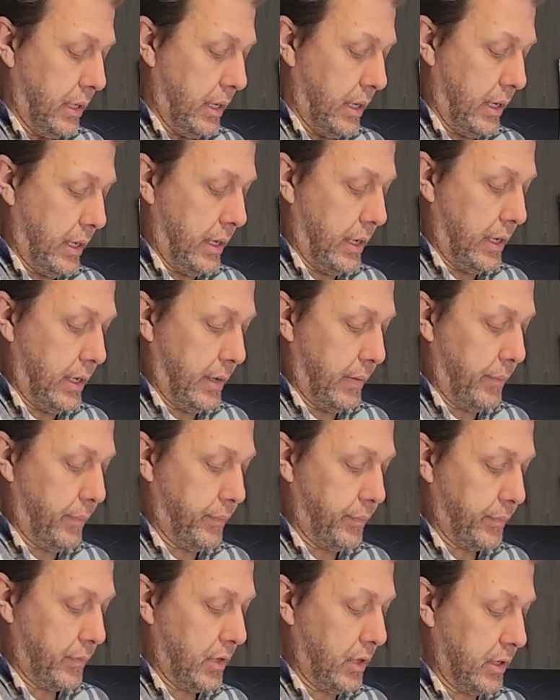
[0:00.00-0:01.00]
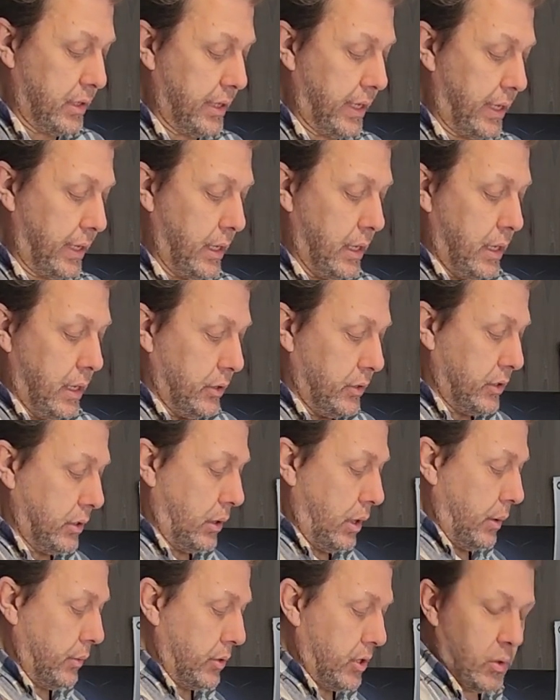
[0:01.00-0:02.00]
Okay, so
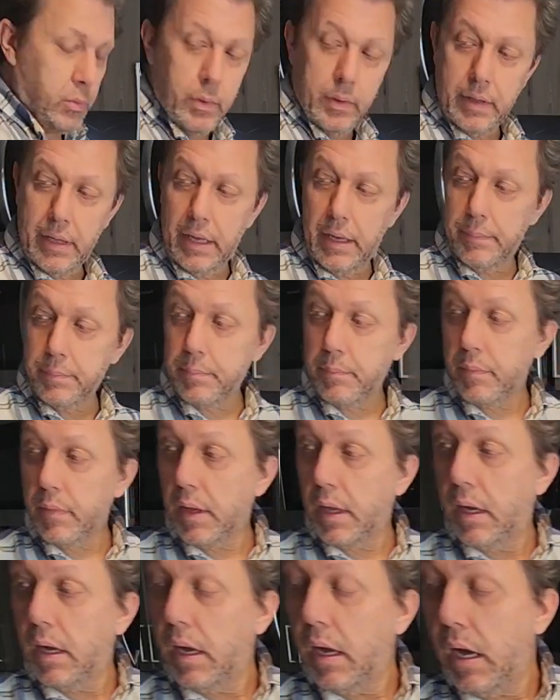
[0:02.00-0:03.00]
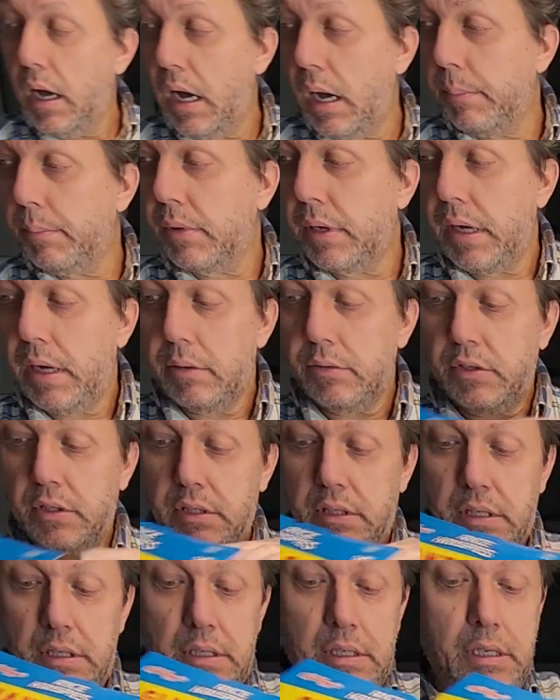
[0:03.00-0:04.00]
I'm good with that. I'm just
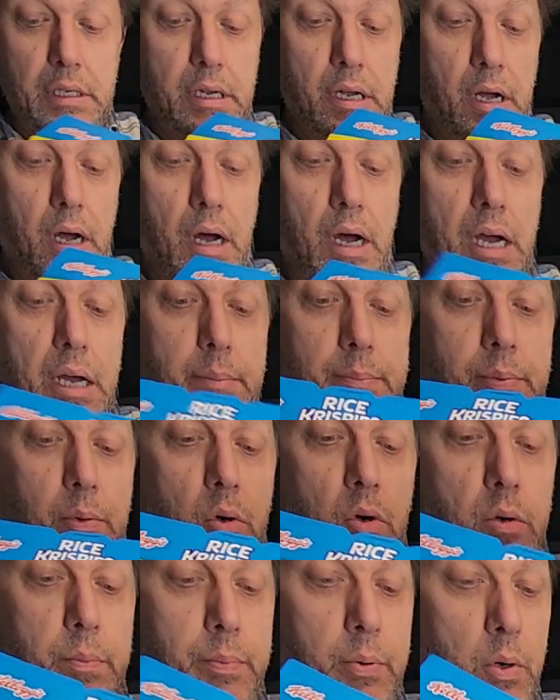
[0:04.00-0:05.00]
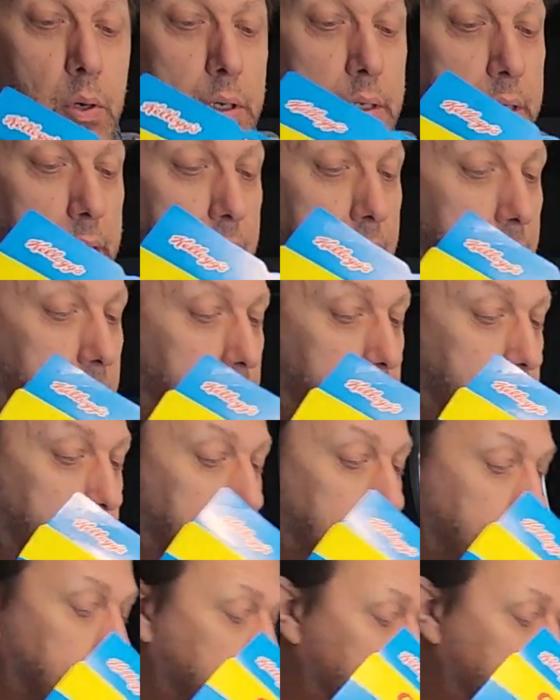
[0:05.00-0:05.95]
gonna eyeball putting in